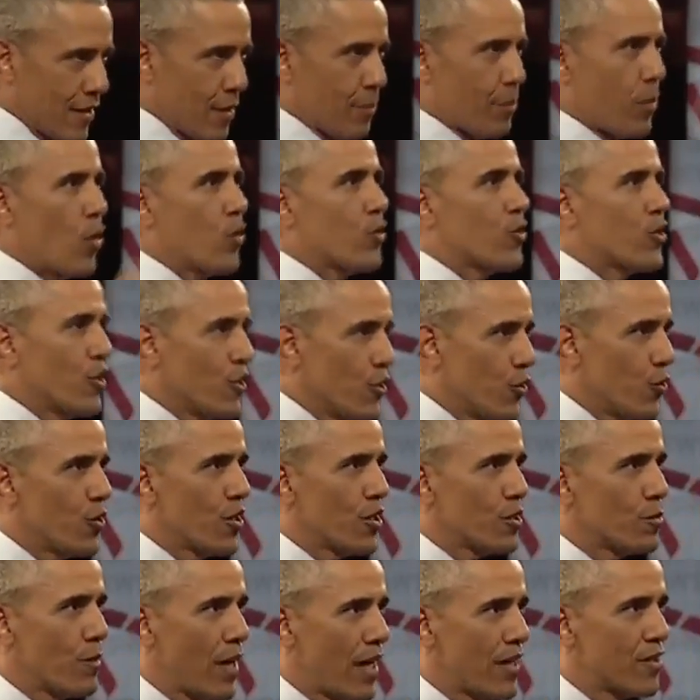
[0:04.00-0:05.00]
the person
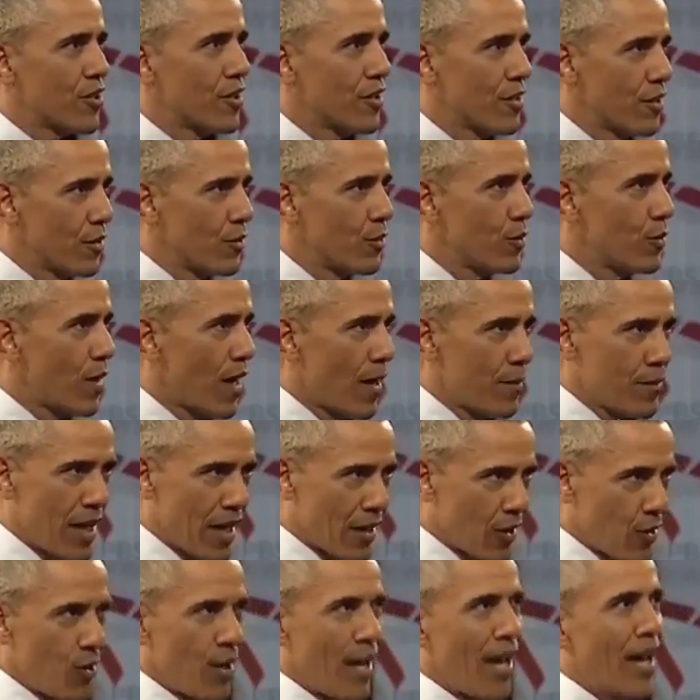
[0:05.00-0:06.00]
you just mentioned, who I'm
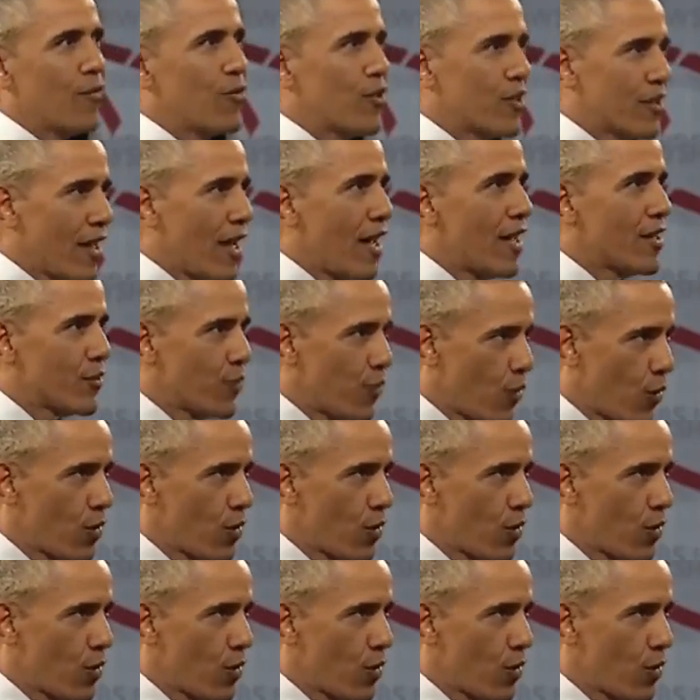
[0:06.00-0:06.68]
not going to advertise